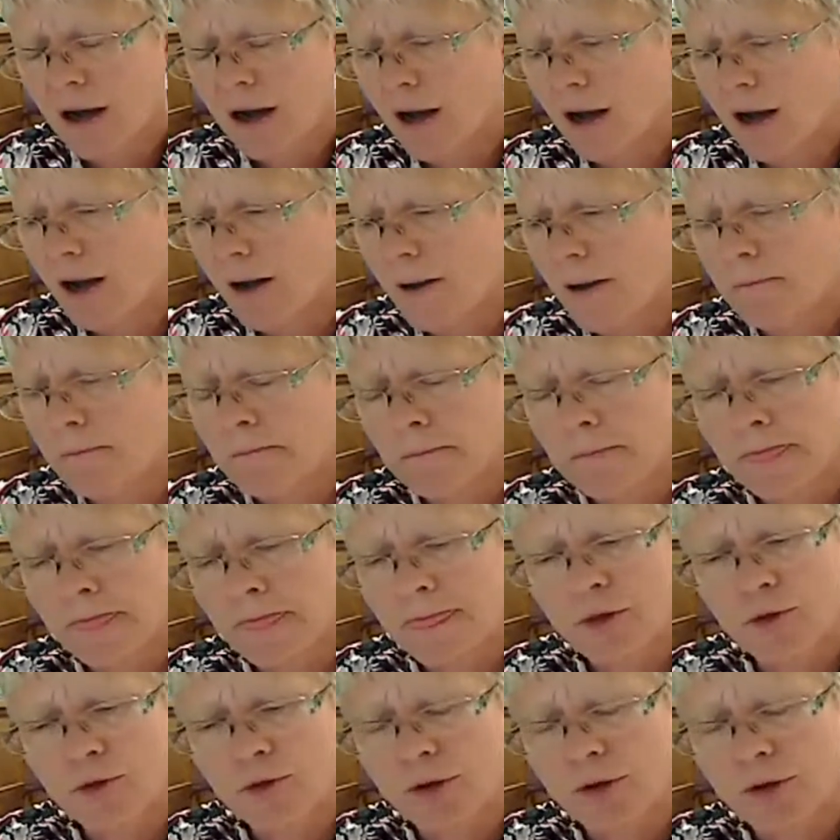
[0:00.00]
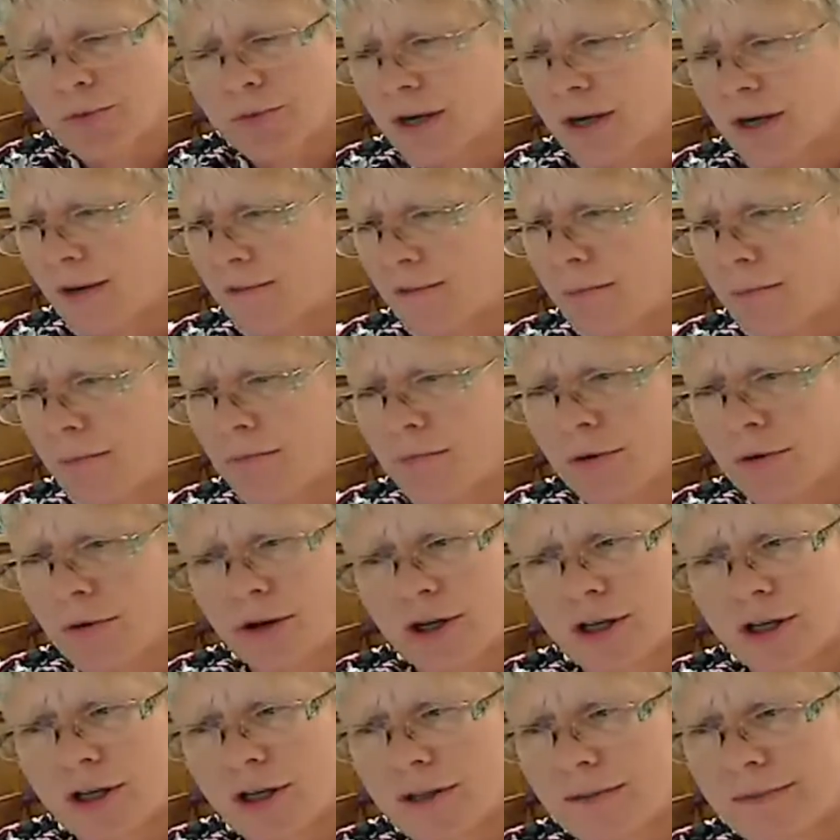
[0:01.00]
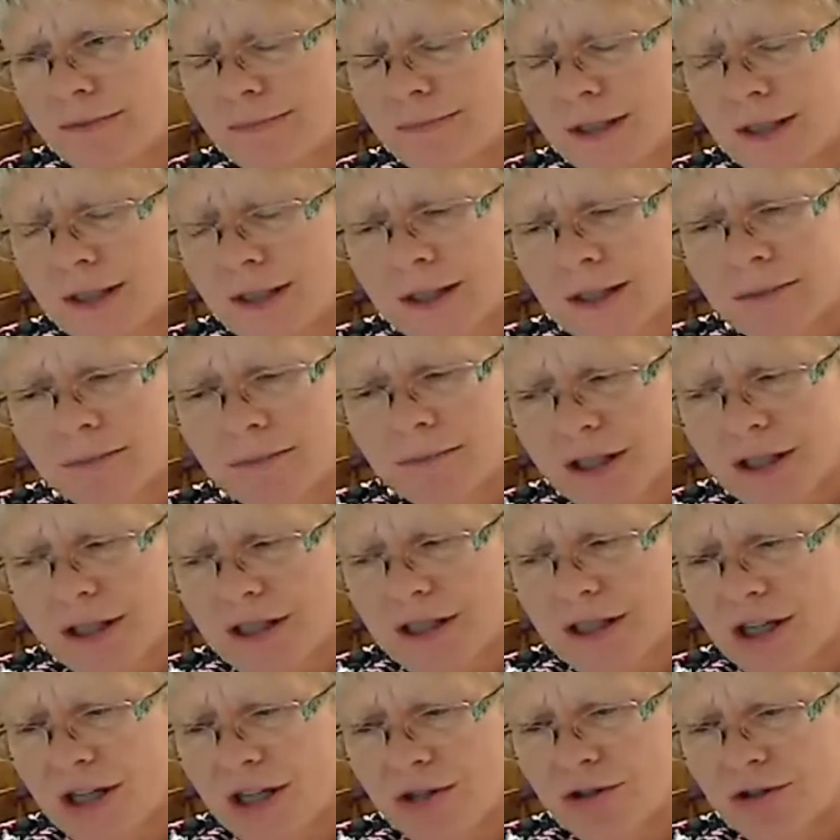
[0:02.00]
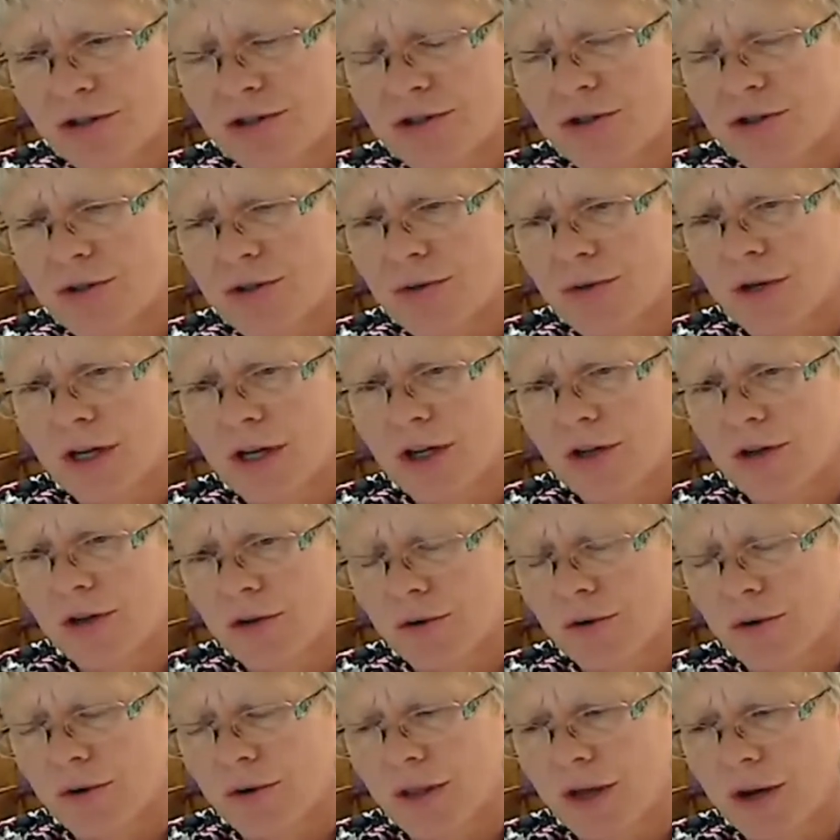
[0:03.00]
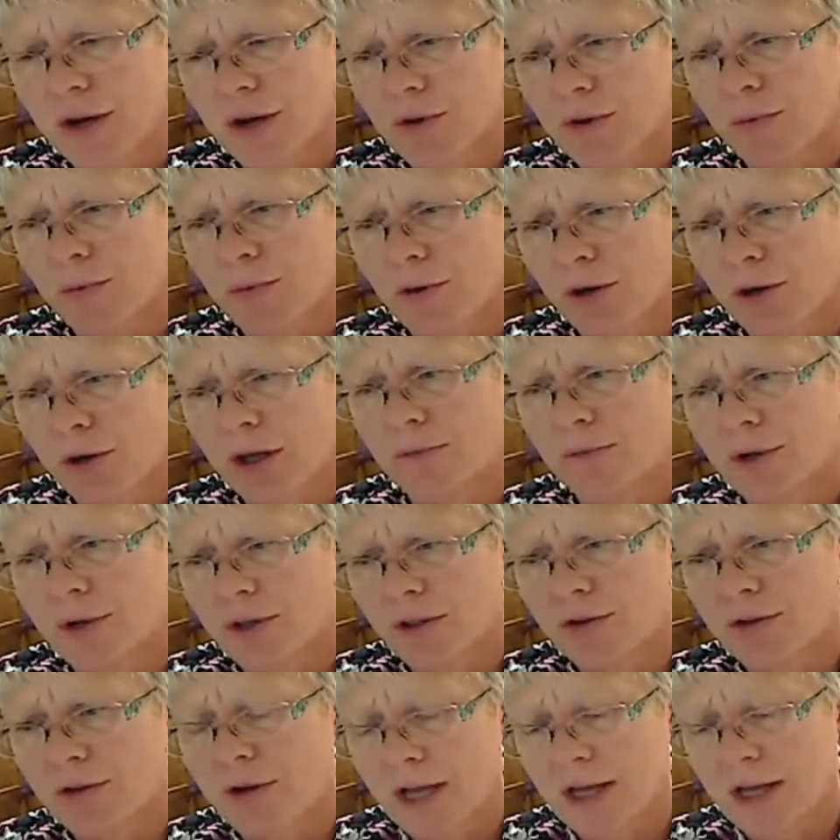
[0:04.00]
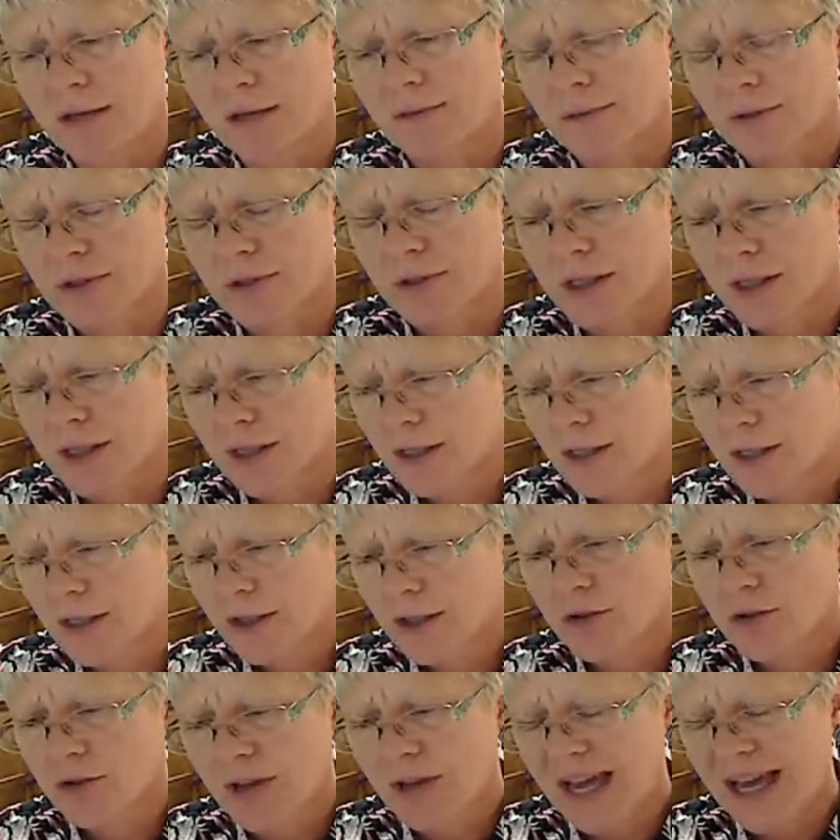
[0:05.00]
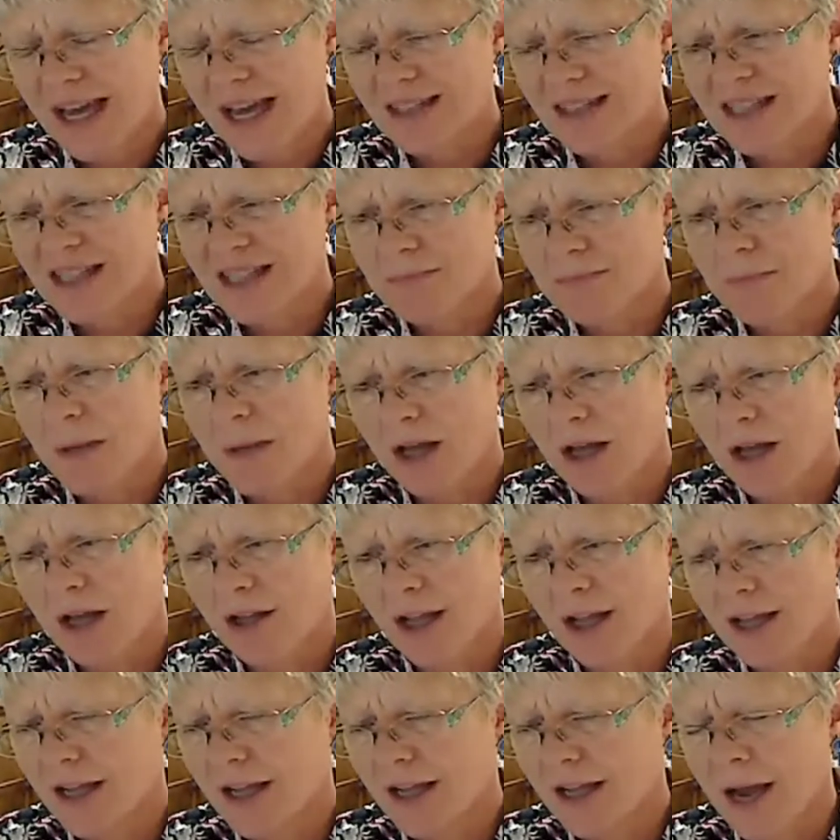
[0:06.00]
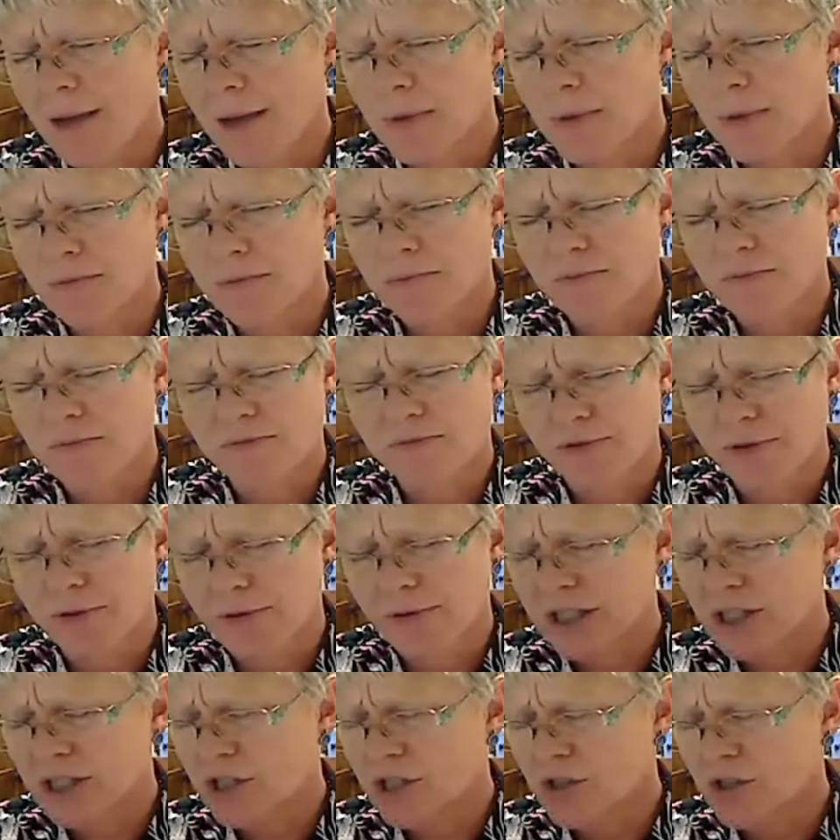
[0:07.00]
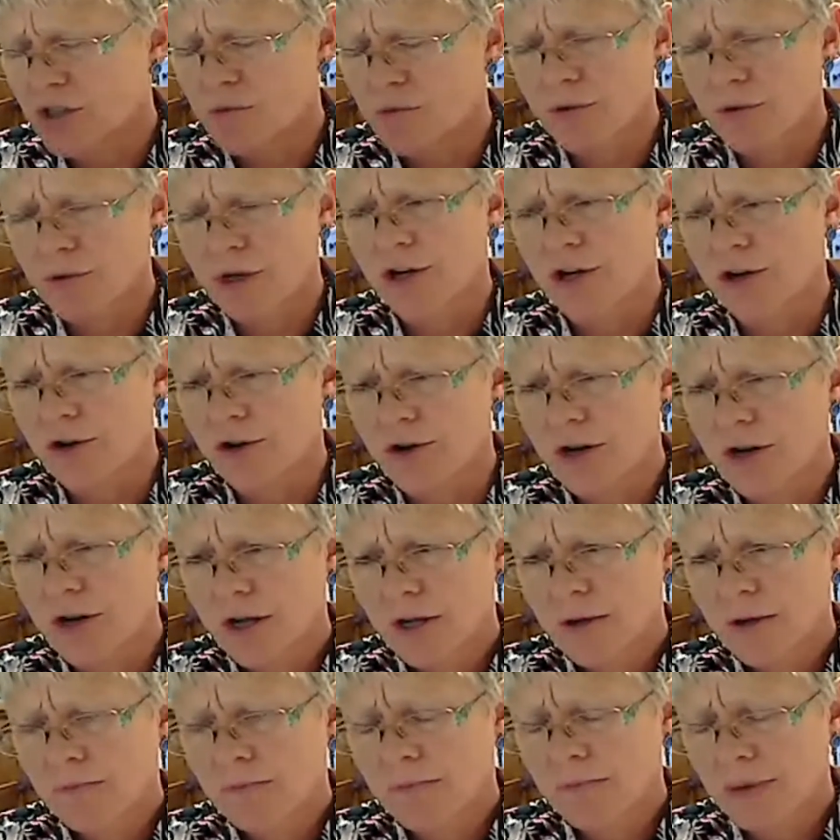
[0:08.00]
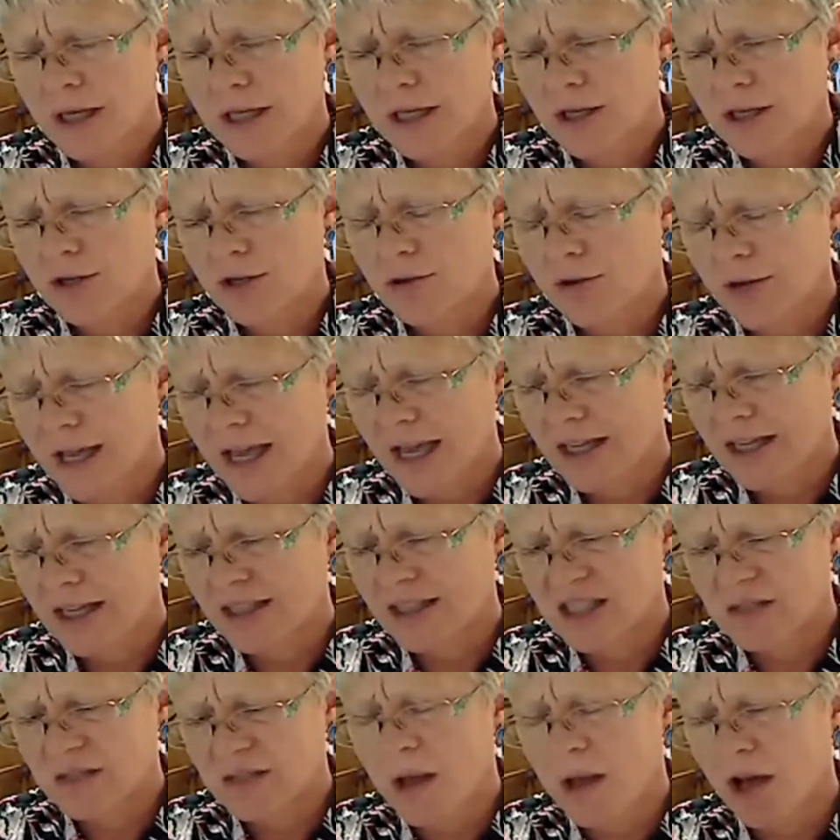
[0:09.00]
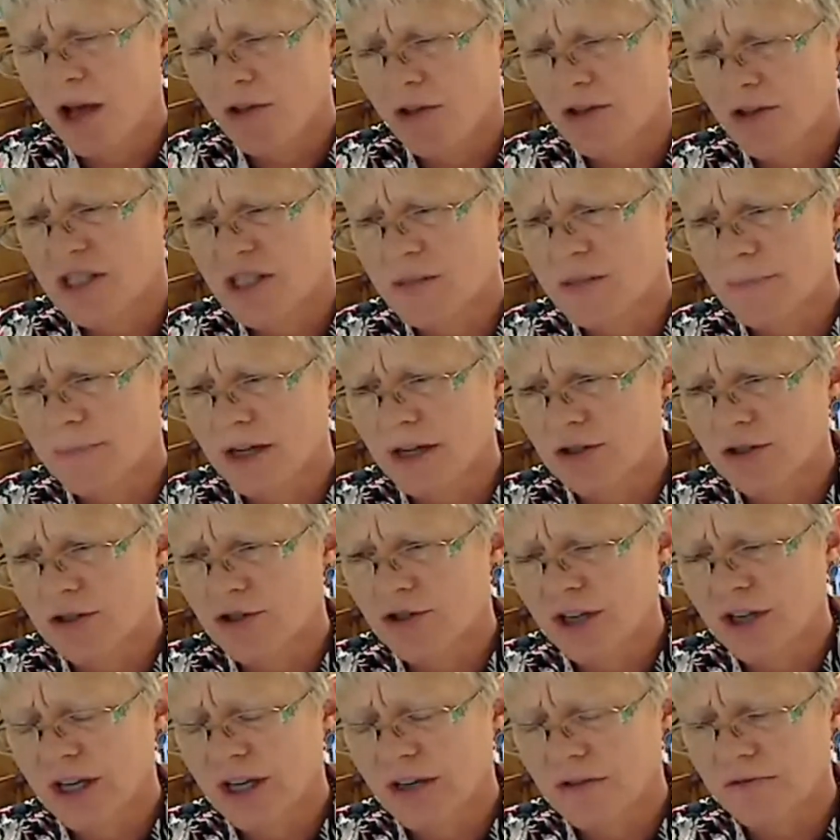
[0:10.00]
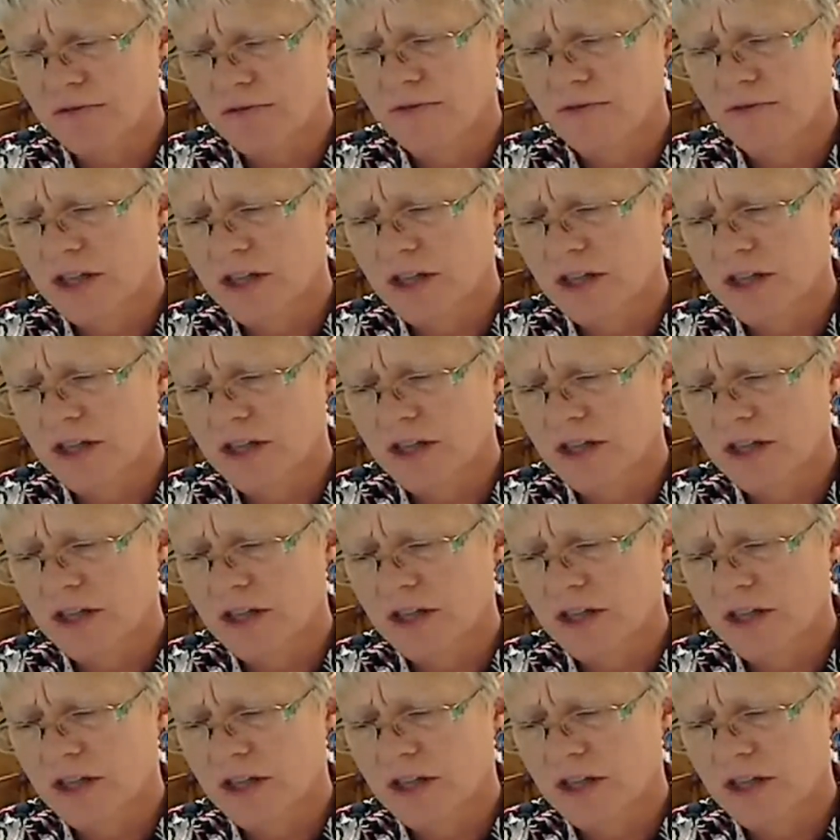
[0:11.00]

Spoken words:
You can read every book, but until you do it, and you know that with working with your animals, you can't smell, and I'm a voracious reader, but you can't smell the smells, you can't